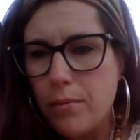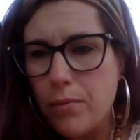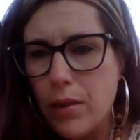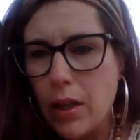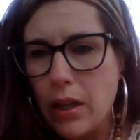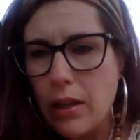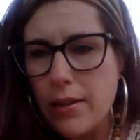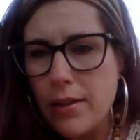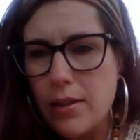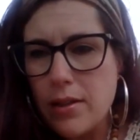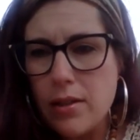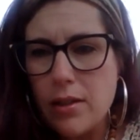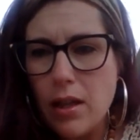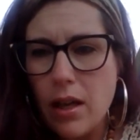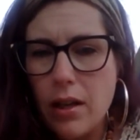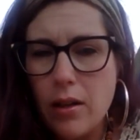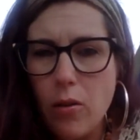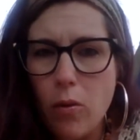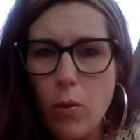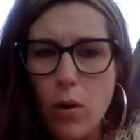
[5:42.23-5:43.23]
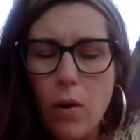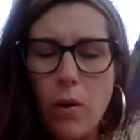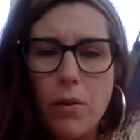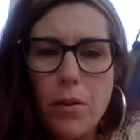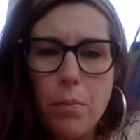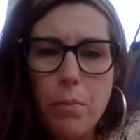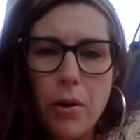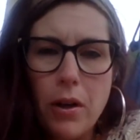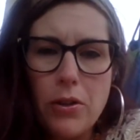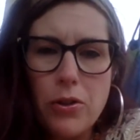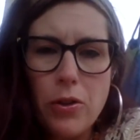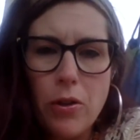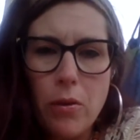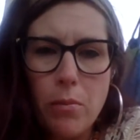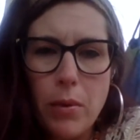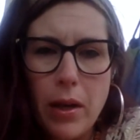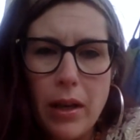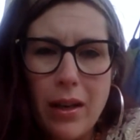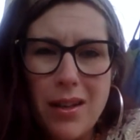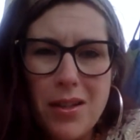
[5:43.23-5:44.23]
because I don't want all the pressure
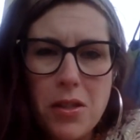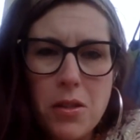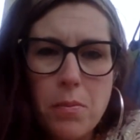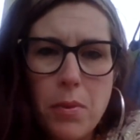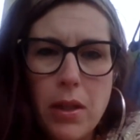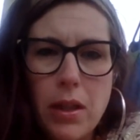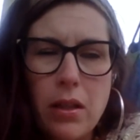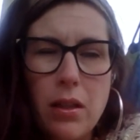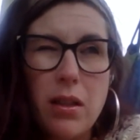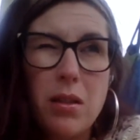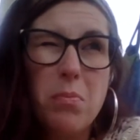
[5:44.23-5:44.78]
on my husband.